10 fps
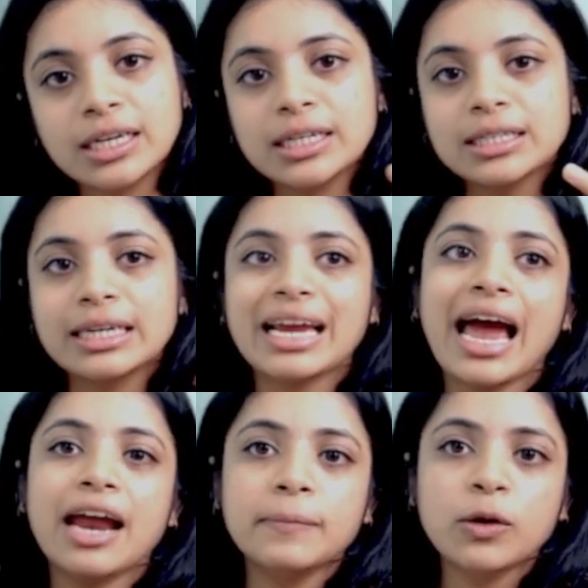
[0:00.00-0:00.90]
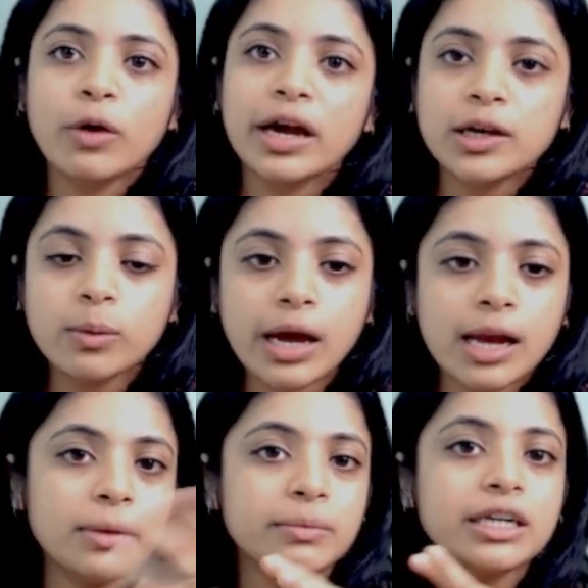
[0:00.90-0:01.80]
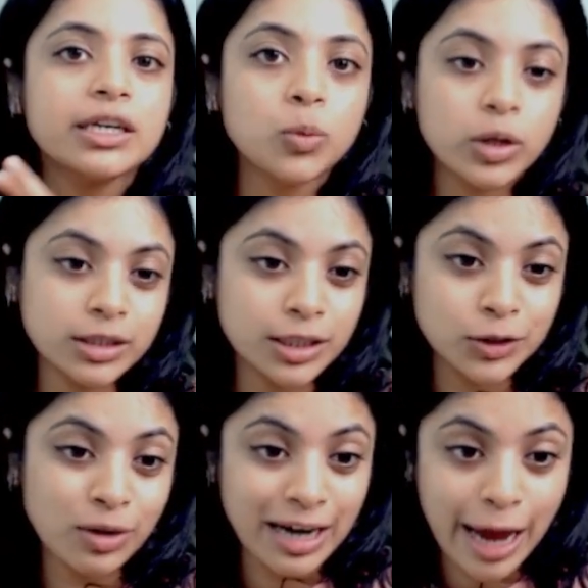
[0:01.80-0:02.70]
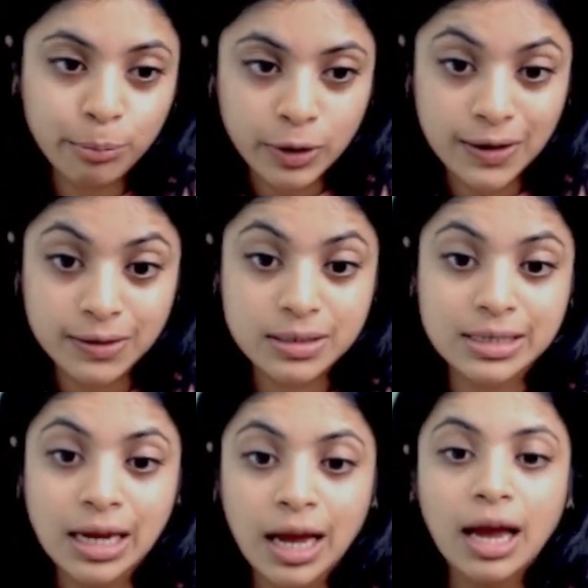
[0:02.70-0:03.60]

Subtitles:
it can be very well maybe converted to an ambulance.